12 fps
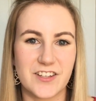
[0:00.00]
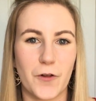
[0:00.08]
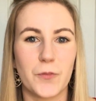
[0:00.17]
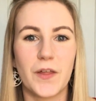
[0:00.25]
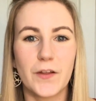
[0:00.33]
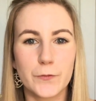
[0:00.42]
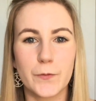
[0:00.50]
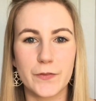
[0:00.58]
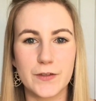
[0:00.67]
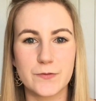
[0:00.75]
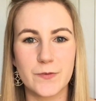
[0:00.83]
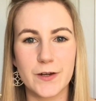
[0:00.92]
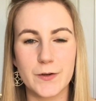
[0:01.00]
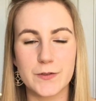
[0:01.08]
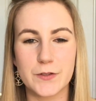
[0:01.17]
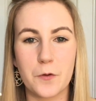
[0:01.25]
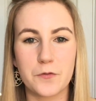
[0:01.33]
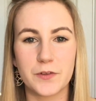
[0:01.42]
So that's what this video
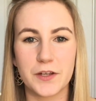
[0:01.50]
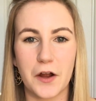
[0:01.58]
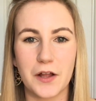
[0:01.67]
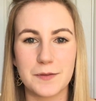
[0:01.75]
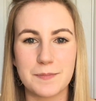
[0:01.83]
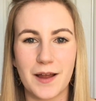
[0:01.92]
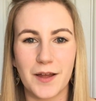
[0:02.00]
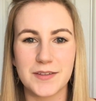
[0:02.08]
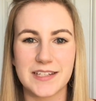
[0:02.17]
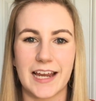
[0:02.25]
is hopefully all about,